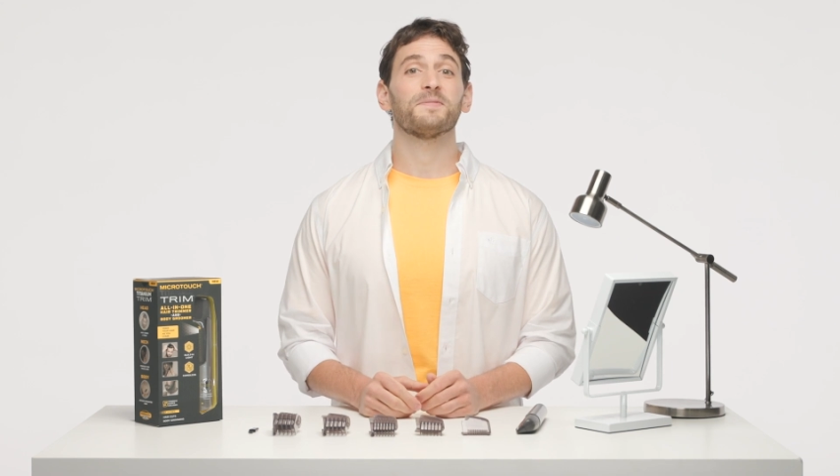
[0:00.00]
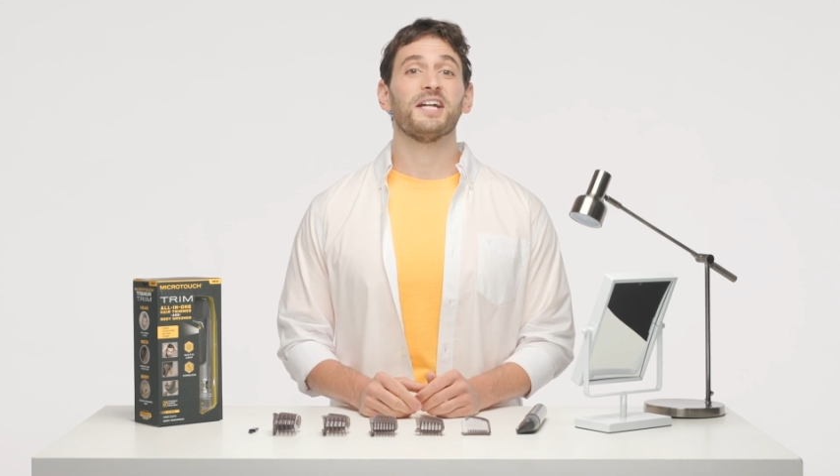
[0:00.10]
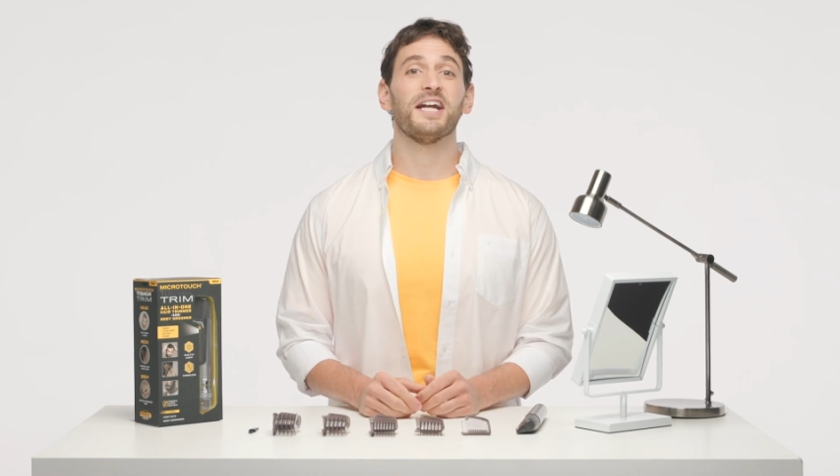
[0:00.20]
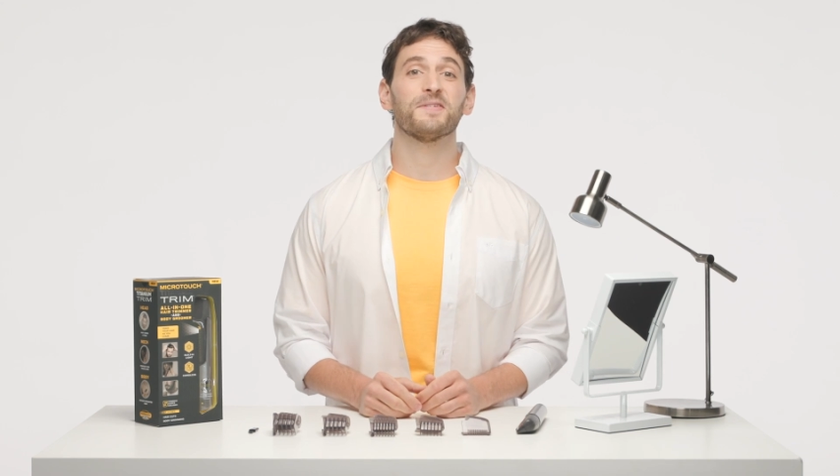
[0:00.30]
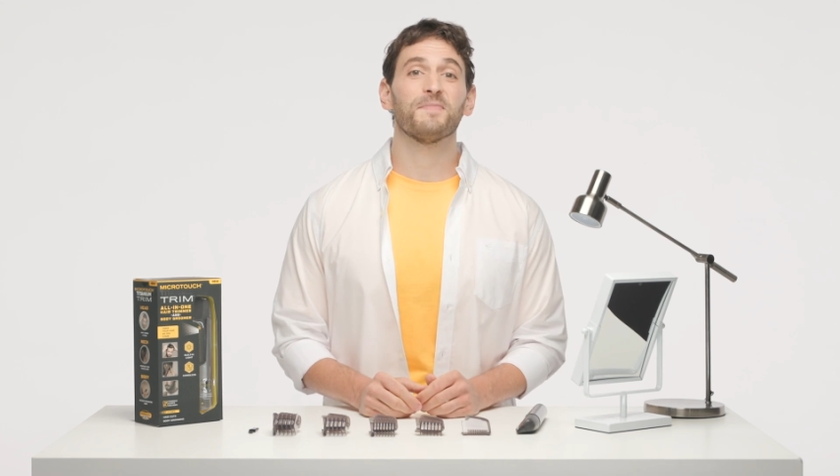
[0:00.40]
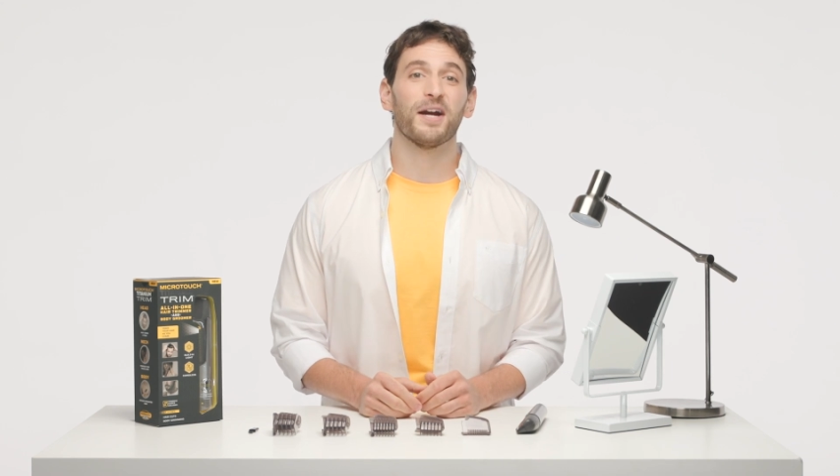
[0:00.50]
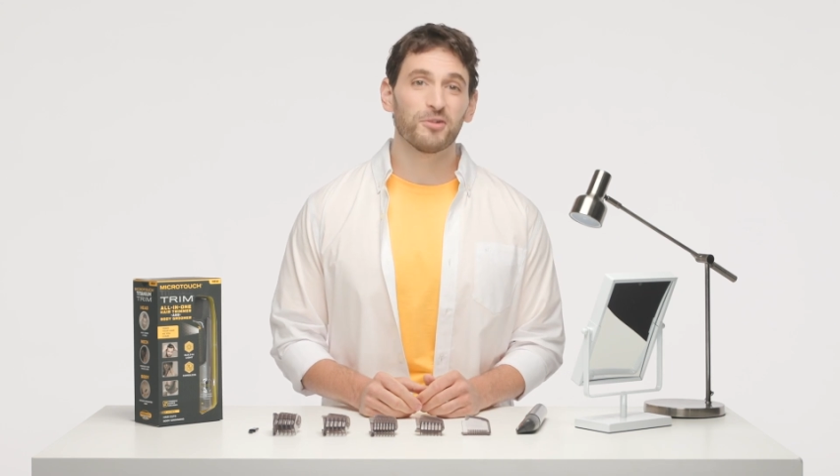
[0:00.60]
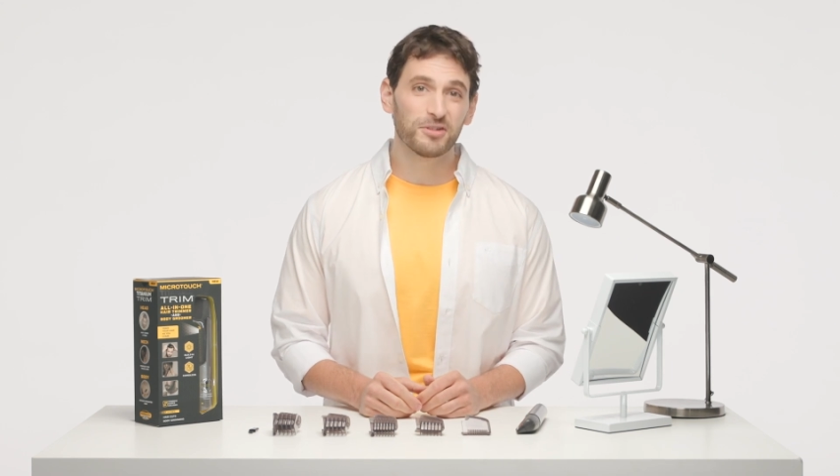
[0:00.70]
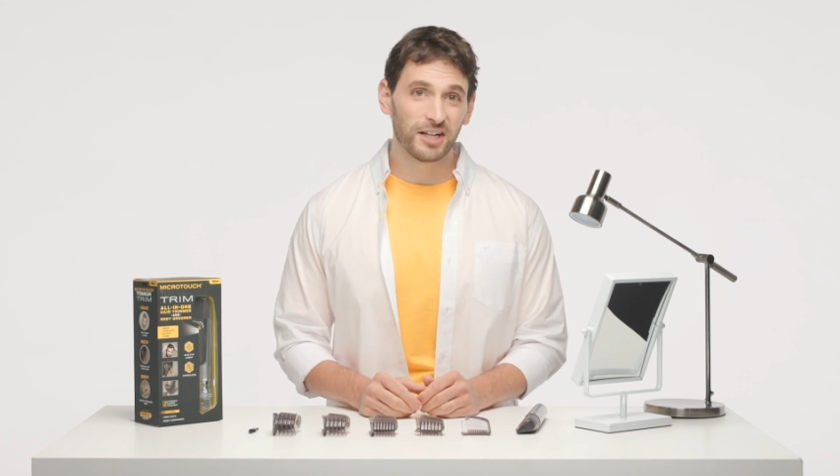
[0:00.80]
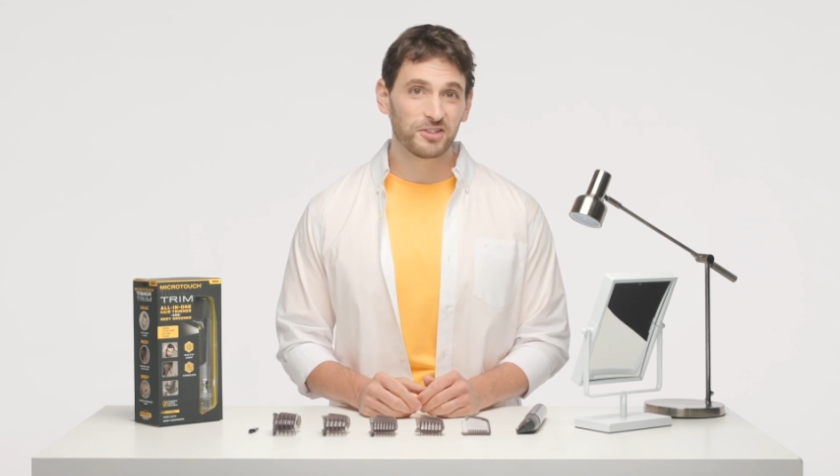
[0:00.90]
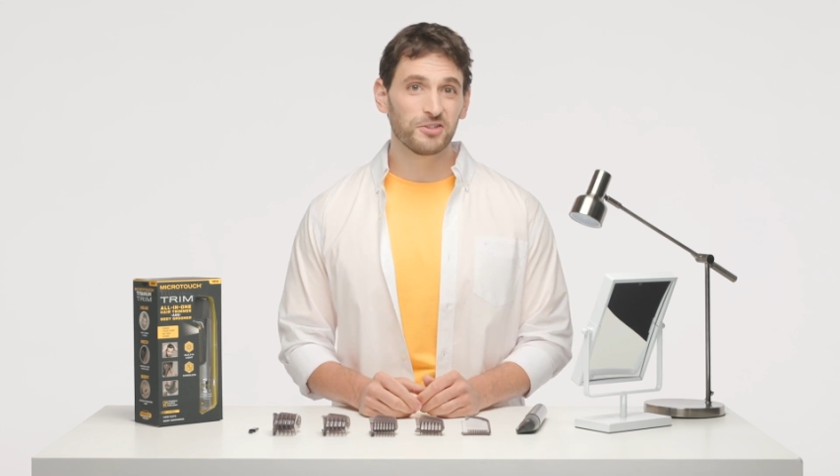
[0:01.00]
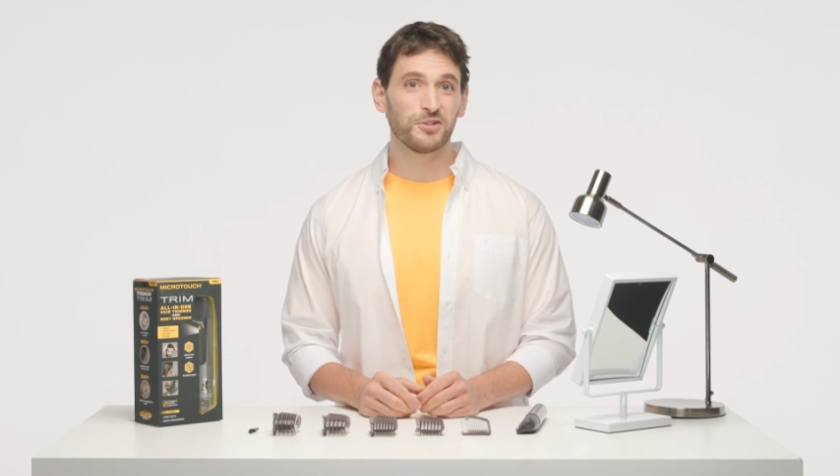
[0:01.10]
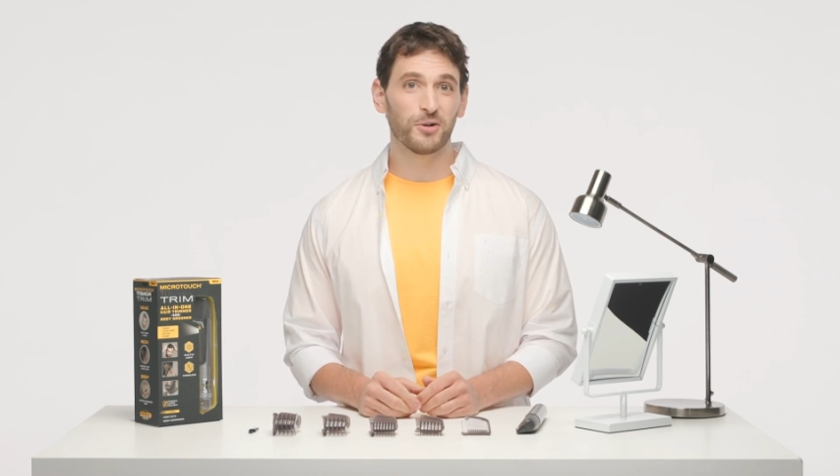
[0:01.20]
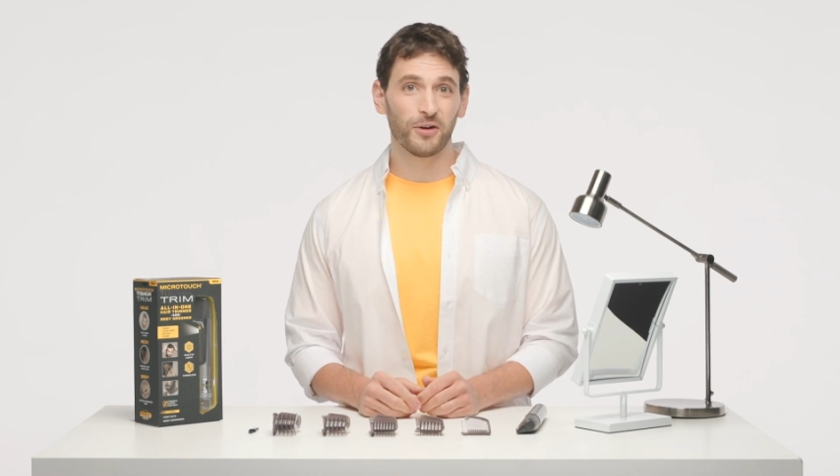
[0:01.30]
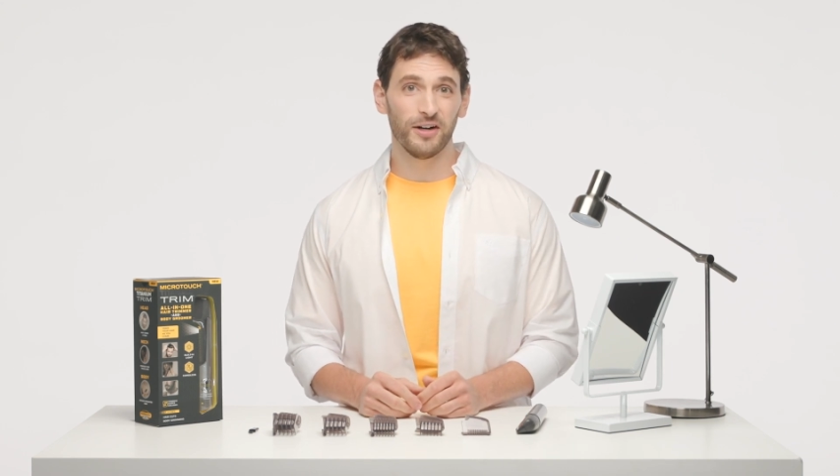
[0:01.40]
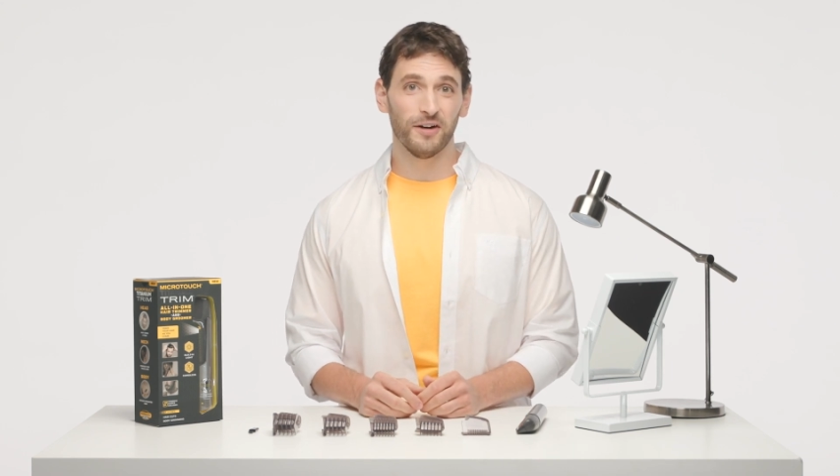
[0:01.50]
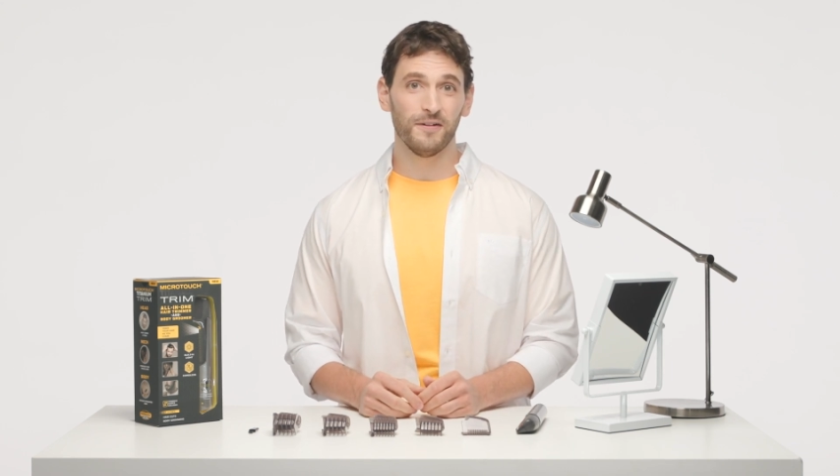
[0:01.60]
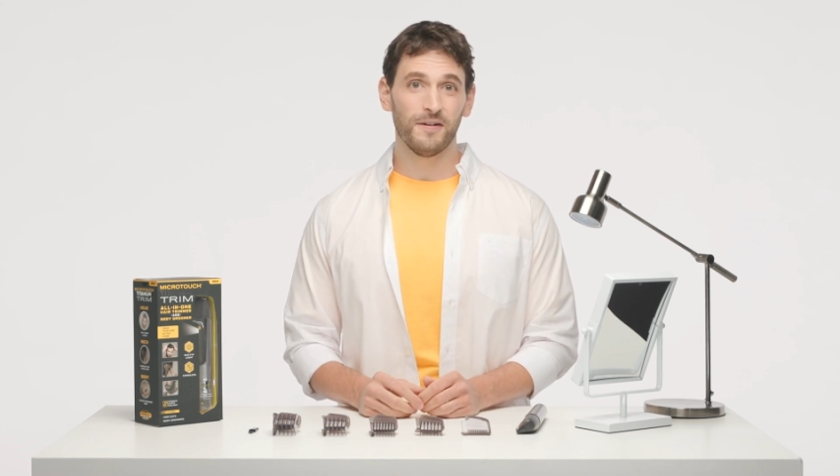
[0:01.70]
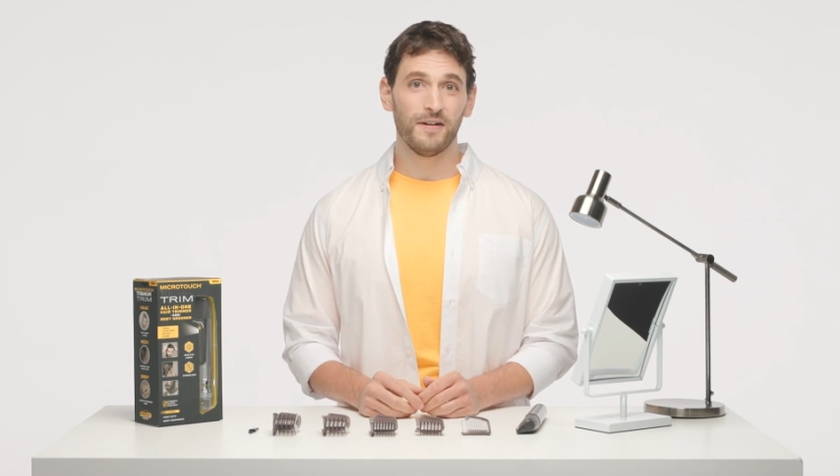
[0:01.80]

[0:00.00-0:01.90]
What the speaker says: today's micro-touch tutorial.